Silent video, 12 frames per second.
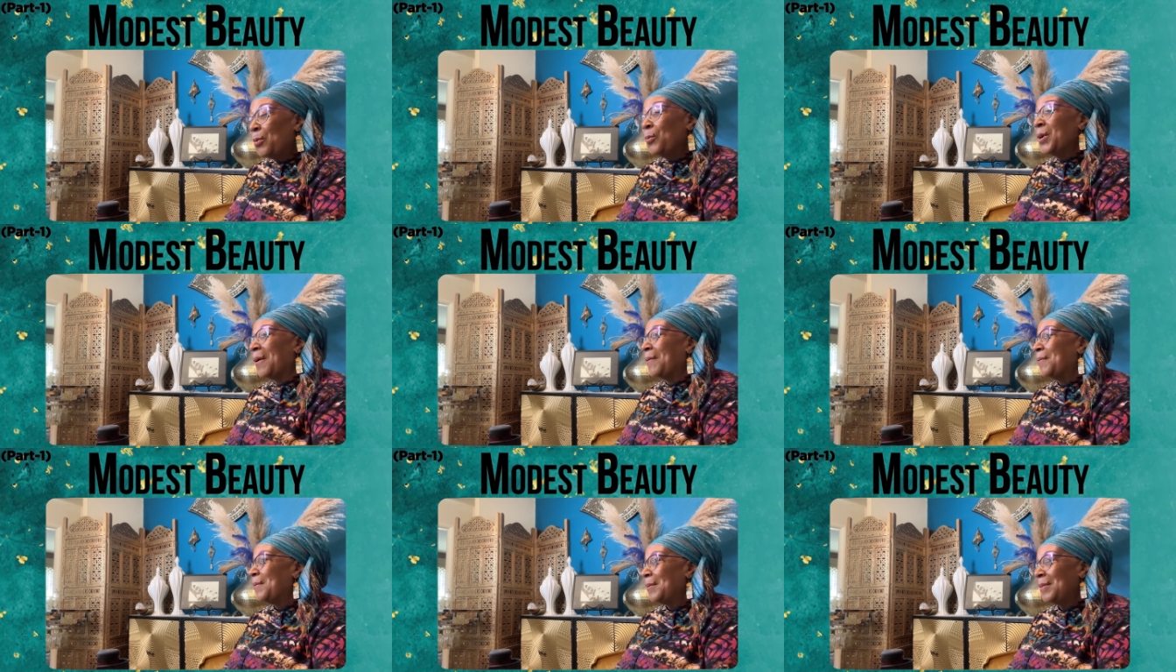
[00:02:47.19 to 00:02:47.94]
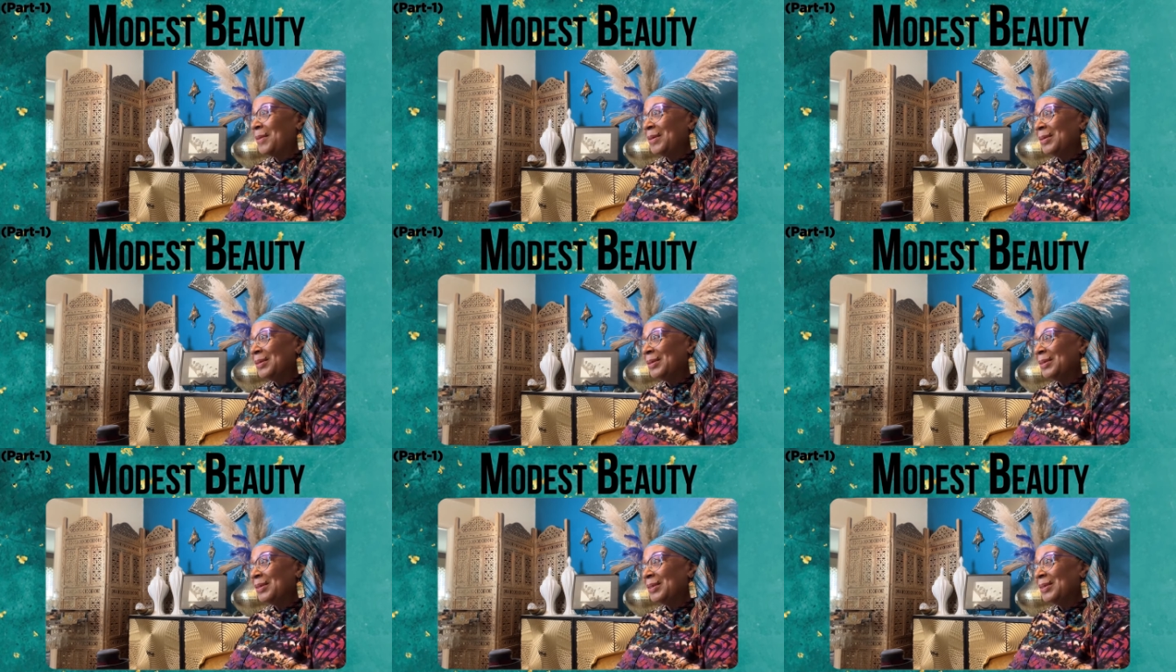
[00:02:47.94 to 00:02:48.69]
Did they did they
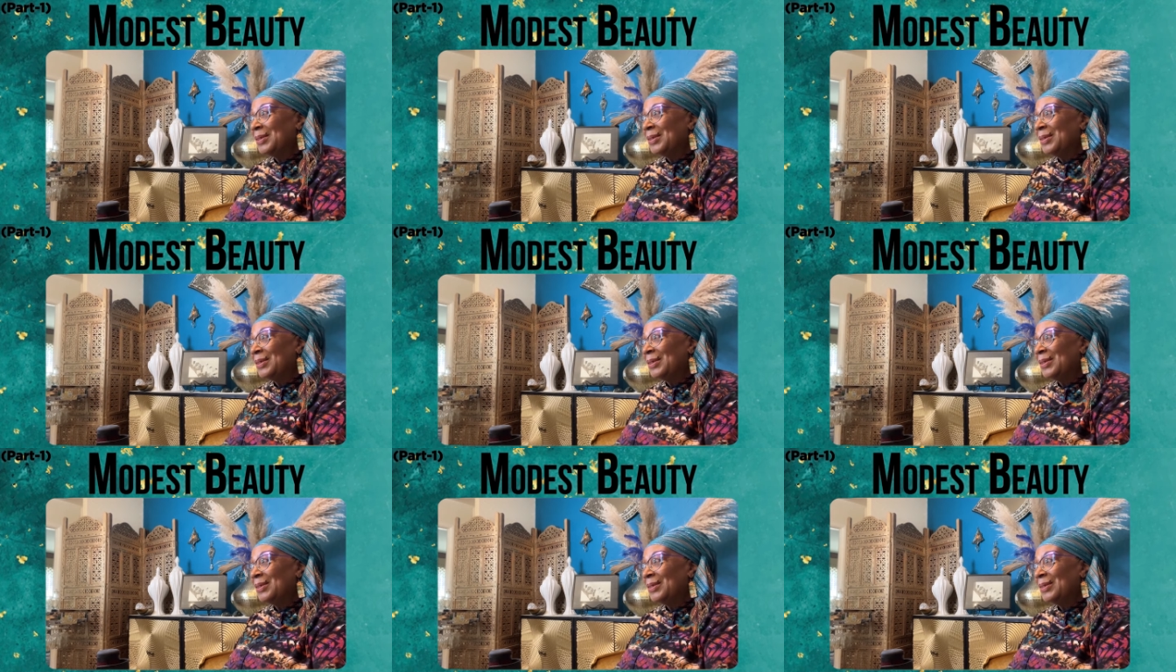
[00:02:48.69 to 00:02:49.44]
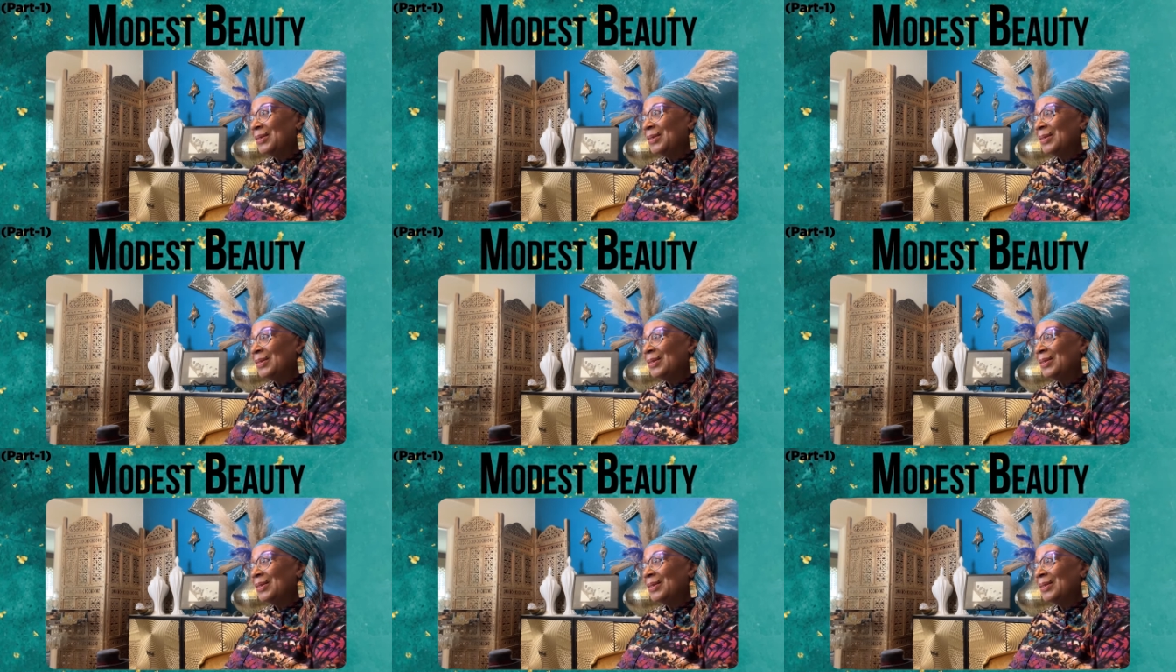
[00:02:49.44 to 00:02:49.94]
know or did you feel